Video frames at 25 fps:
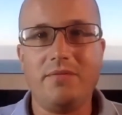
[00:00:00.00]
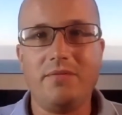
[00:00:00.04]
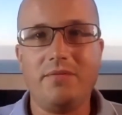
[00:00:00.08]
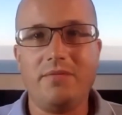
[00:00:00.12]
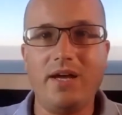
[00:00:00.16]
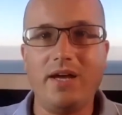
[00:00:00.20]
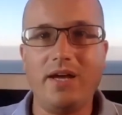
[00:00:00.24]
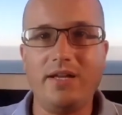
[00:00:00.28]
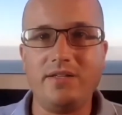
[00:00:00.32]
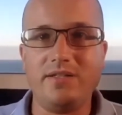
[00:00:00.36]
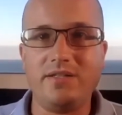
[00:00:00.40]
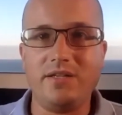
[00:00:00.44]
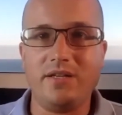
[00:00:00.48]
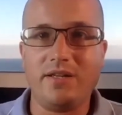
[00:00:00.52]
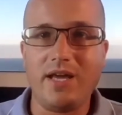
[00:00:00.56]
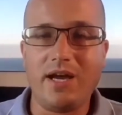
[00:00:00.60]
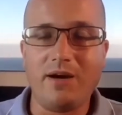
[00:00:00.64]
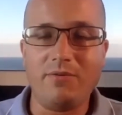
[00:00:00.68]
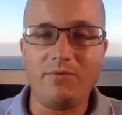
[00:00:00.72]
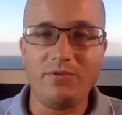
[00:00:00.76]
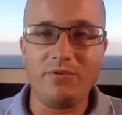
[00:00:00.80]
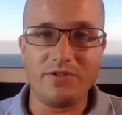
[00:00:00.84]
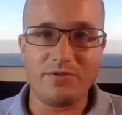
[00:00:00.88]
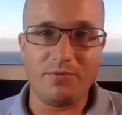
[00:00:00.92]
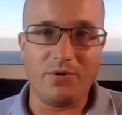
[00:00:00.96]
And
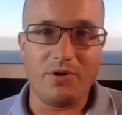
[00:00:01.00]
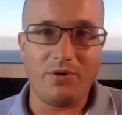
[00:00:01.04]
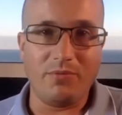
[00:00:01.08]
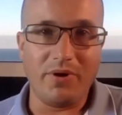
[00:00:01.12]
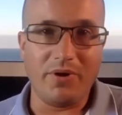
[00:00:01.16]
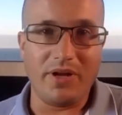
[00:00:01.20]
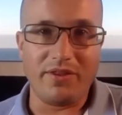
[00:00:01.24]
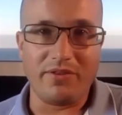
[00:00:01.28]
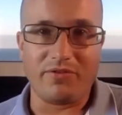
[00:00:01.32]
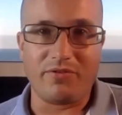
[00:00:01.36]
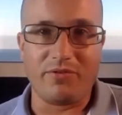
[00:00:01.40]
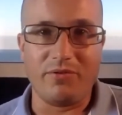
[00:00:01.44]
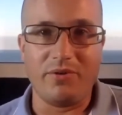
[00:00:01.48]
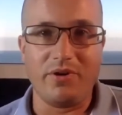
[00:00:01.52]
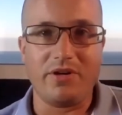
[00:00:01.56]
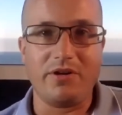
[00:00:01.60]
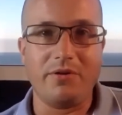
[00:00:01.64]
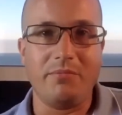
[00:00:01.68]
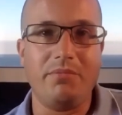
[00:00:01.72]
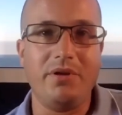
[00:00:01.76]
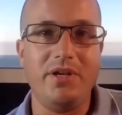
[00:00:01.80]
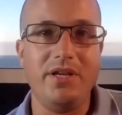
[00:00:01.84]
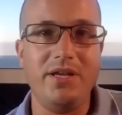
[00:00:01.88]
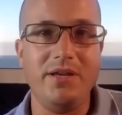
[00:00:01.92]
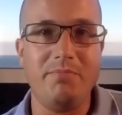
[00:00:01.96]
that was what went through a
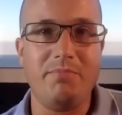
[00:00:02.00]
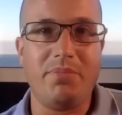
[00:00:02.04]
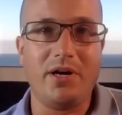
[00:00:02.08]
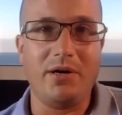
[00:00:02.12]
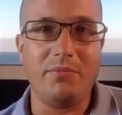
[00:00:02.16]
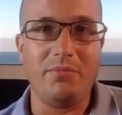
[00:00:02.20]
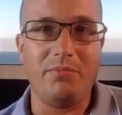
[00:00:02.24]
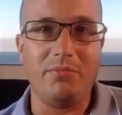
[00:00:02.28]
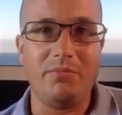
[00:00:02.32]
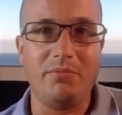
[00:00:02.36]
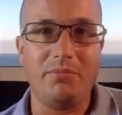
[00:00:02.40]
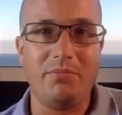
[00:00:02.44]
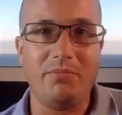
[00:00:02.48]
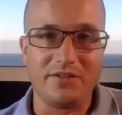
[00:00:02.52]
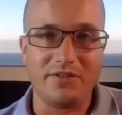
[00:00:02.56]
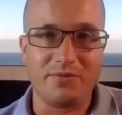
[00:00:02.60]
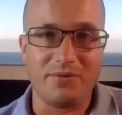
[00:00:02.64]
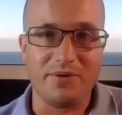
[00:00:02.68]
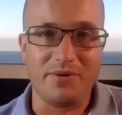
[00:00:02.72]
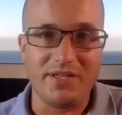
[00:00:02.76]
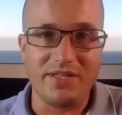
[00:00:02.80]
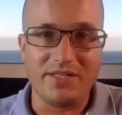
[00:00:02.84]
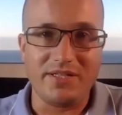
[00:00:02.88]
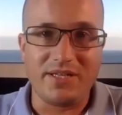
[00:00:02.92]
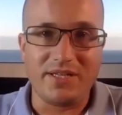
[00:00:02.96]
complete bubble in
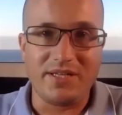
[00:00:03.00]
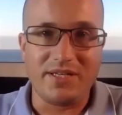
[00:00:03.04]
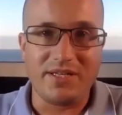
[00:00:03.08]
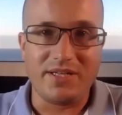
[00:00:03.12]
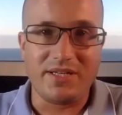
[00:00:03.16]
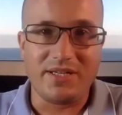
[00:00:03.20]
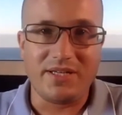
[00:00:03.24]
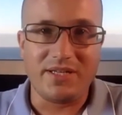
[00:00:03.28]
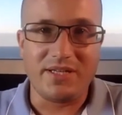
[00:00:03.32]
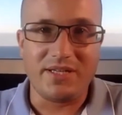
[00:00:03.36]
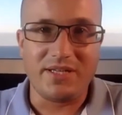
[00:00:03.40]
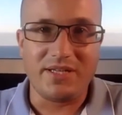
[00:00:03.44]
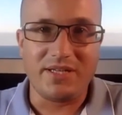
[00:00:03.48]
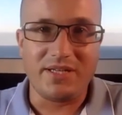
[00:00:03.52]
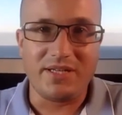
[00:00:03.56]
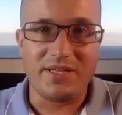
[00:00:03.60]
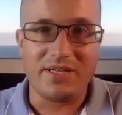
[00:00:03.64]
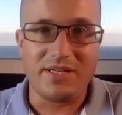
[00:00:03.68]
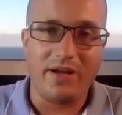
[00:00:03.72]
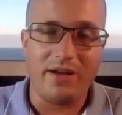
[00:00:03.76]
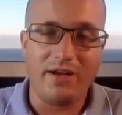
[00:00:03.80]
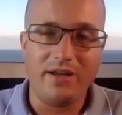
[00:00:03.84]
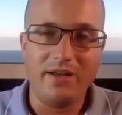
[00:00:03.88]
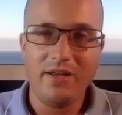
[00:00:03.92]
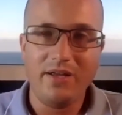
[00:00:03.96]
2017,
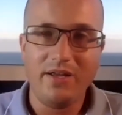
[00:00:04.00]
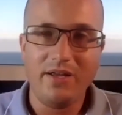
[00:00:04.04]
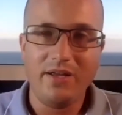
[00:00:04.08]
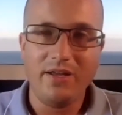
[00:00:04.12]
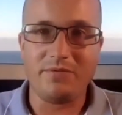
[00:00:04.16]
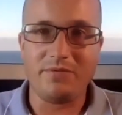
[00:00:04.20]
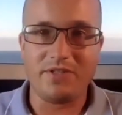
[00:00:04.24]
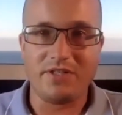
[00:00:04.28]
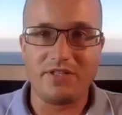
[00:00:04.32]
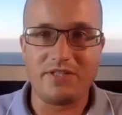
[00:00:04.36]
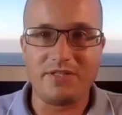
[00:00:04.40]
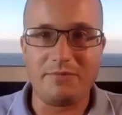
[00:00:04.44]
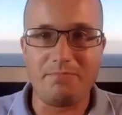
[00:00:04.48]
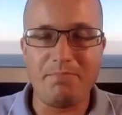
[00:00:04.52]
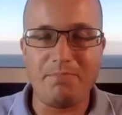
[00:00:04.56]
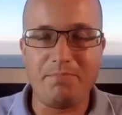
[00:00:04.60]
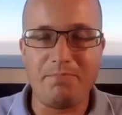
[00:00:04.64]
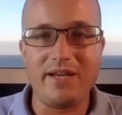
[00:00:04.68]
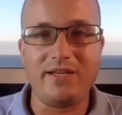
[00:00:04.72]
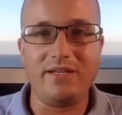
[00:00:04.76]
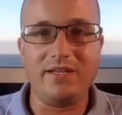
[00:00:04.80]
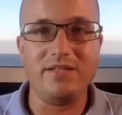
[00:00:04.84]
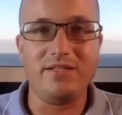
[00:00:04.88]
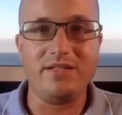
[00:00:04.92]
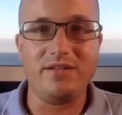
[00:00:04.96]
where there was a
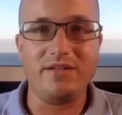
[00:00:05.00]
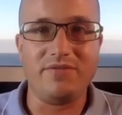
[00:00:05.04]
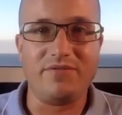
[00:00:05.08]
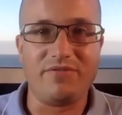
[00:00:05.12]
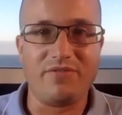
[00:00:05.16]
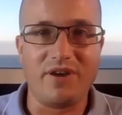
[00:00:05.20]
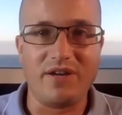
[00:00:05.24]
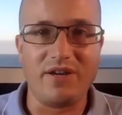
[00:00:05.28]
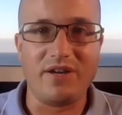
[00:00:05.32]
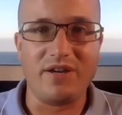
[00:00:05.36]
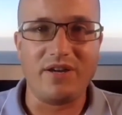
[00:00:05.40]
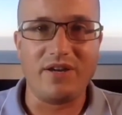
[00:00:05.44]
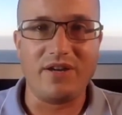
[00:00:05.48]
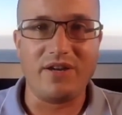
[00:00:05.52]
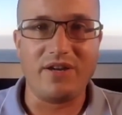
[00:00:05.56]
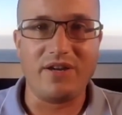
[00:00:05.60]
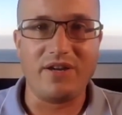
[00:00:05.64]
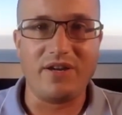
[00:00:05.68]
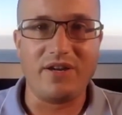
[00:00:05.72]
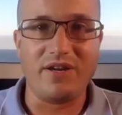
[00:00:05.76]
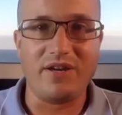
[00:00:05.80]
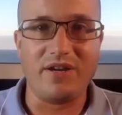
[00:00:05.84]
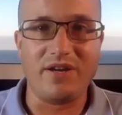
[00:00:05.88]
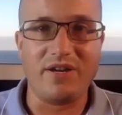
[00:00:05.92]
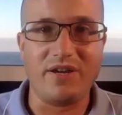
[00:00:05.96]
speculative frenzy
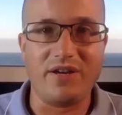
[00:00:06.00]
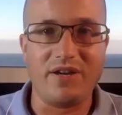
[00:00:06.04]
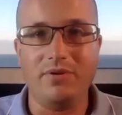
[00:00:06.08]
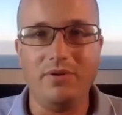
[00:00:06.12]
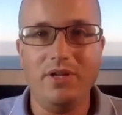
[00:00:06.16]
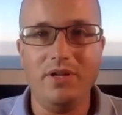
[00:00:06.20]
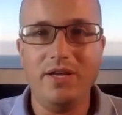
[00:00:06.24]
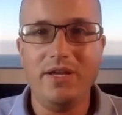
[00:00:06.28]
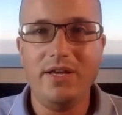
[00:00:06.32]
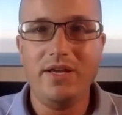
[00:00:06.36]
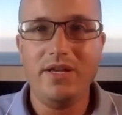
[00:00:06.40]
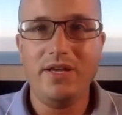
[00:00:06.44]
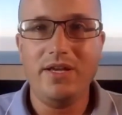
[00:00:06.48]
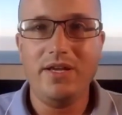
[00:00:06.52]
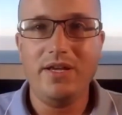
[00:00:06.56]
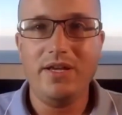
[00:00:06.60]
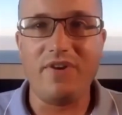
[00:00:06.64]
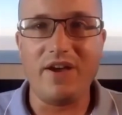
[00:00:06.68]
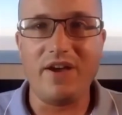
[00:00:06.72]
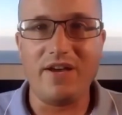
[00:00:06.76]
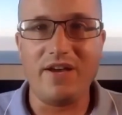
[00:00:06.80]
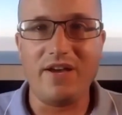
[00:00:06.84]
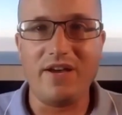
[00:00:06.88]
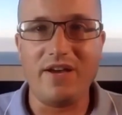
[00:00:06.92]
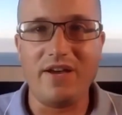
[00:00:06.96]
of people
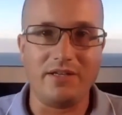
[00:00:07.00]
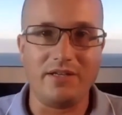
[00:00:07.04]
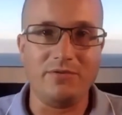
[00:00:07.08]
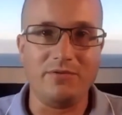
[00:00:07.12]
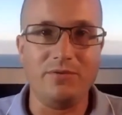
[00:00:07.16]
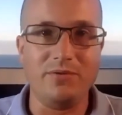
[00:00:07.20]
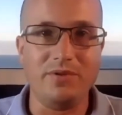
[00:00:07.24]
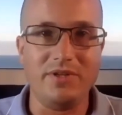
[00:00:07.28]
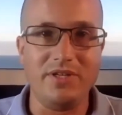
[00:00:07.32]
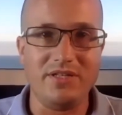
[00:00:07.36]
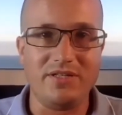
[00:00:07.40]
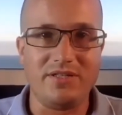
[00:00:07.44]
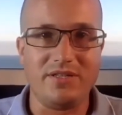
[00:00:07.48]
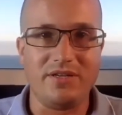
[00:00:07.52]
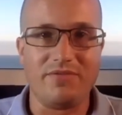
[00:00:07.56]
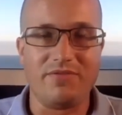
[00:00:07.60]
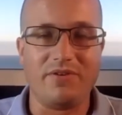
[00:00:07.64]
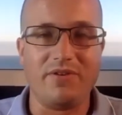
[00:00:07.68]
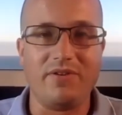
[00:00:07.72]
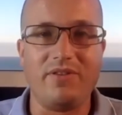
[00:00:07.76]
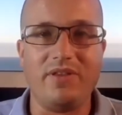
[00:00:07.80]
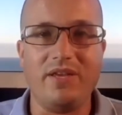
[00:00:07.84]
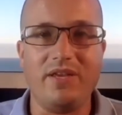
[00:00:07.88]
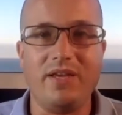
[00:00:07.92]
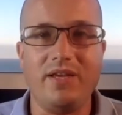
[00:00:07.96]
investing in all these
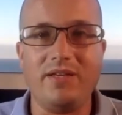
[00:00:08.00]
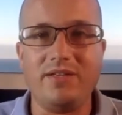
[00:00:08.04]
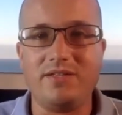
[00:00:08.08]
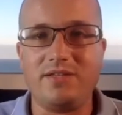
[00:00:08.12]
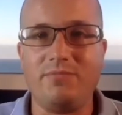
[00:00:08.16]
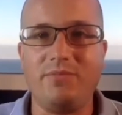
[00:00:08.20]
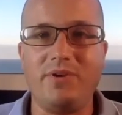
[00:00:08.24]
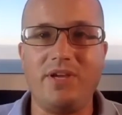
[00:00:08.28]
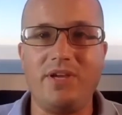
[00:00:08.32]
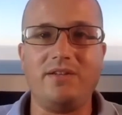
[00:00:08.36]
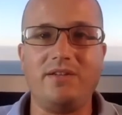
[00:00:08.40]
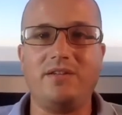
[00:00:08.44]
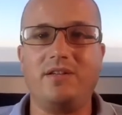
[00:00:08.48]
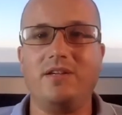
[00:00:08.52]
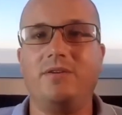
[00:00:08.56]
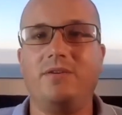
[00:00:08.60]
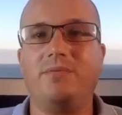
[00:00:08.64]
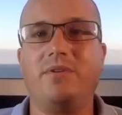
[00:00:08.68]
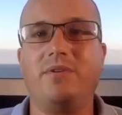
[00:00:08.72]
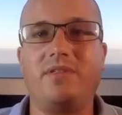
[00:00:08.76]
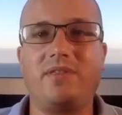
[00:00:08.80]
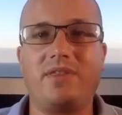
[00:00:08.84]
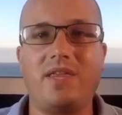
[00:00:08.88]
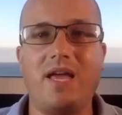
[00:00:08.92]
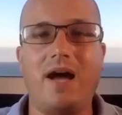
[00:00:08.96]
different things. And we ended up
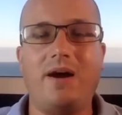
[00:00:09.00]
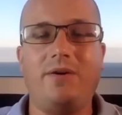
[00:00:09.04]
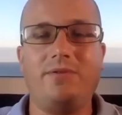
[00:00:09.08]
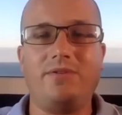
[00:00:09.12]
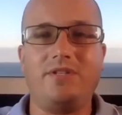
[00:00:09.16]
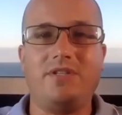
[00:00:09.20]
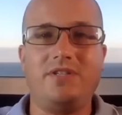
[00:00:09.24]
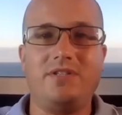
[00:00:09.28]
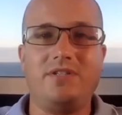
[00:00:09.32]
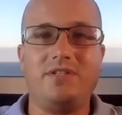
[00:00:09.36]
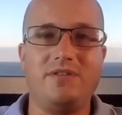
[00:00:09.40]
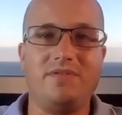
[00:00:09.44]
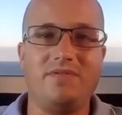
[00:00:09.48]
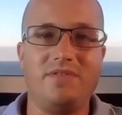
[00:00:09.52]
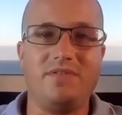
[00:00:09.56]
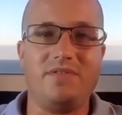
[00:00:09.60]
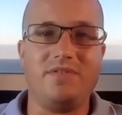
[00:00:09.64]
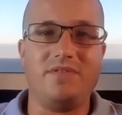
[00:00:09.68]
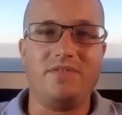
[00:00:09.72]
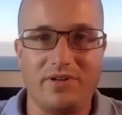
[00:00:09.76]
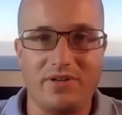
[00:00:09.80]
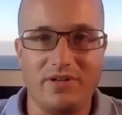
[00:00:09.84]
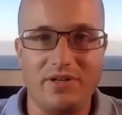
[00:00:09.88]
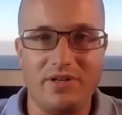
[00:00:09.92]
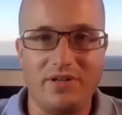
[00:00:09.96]
with thousands of
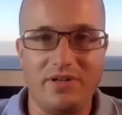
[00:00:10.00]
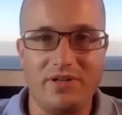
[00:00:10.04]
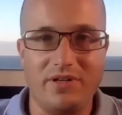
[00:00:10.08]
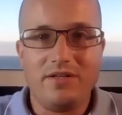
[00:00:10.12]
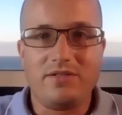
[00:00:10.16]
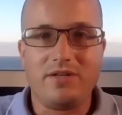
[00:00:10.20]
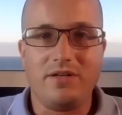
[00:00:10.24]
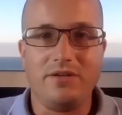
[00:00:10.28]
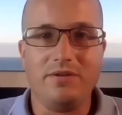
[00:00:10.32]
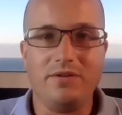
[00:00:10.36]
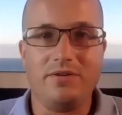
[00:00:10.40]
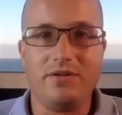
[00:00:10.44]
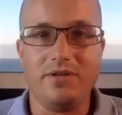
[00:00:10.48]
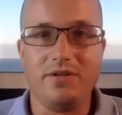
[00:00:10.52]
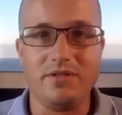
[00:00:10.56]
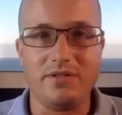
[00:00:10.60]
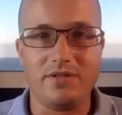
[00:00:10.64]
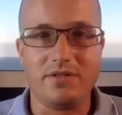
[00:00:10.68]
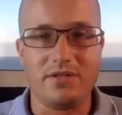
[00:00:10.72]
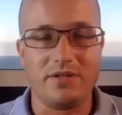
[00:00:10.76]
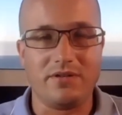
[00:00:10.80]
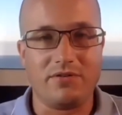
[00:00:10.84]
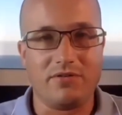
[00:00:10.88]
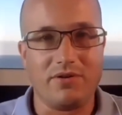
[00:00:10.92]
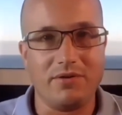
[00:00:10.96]
different
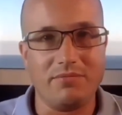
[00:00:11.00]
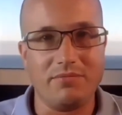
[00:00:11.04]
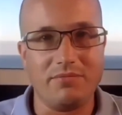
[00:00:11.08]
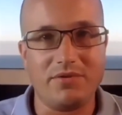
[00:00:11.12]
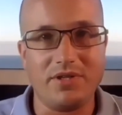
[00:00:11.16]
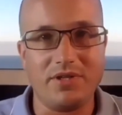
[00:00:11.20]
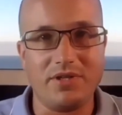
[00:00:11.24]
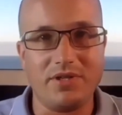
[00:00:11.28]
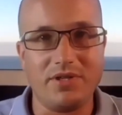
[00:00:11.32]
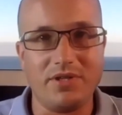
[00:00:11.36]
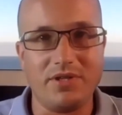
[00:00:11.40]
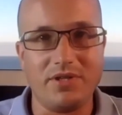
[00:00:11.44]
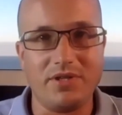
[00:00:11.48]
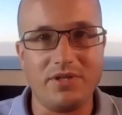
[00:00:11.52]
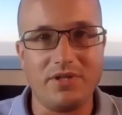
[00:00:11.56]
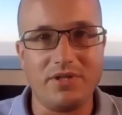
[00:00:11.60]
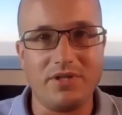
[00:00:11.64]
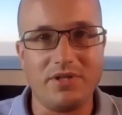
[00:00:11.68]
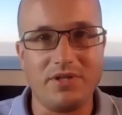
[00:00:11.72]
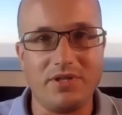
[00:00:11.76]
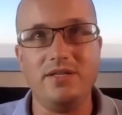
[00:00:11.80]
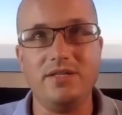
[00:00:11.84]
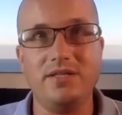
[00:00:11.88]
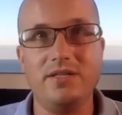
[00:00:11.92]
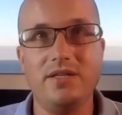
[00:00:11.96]
tokens and
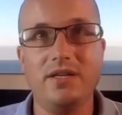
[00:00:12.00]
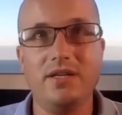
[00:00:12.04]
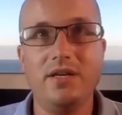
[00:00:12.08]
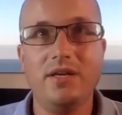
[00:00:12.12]
cryptocurrencies.